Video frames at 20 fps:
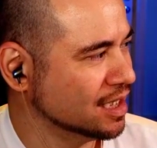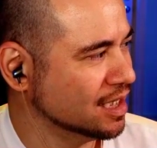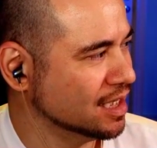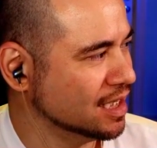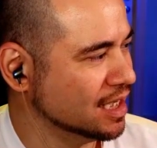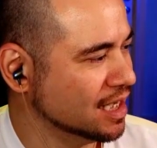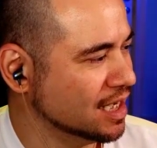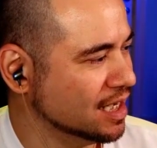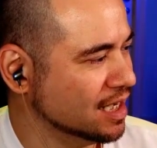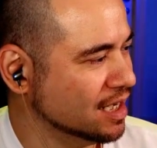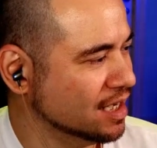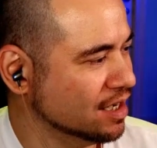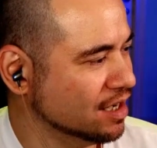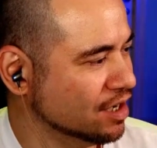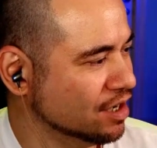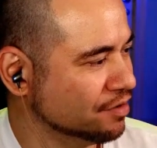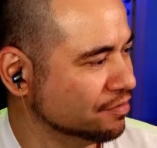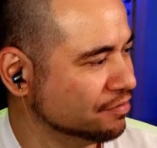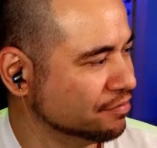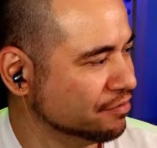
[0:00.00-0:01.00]
Here
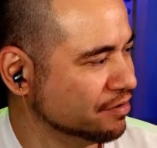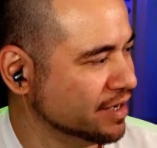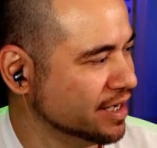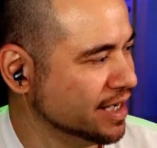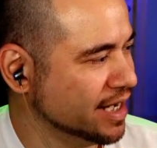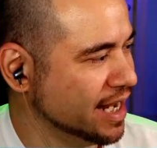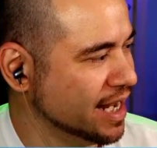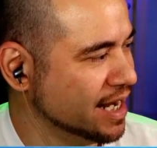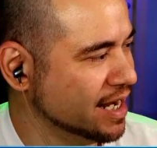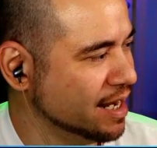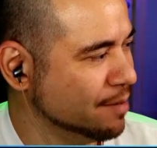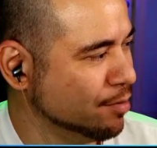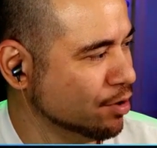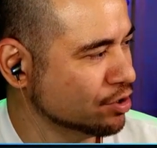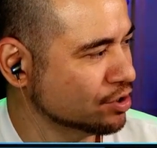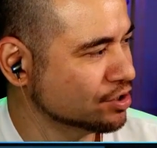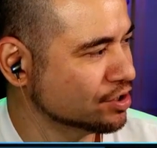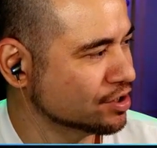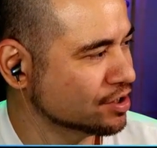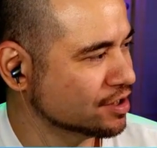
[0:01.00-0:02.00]
are 3 in their
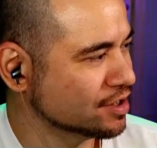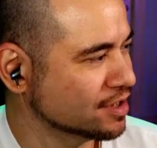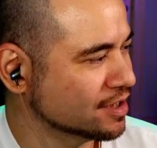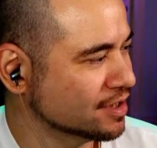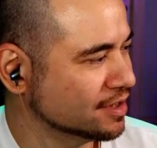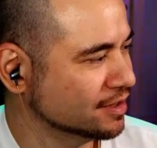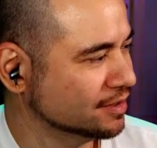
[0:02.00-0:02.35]
box.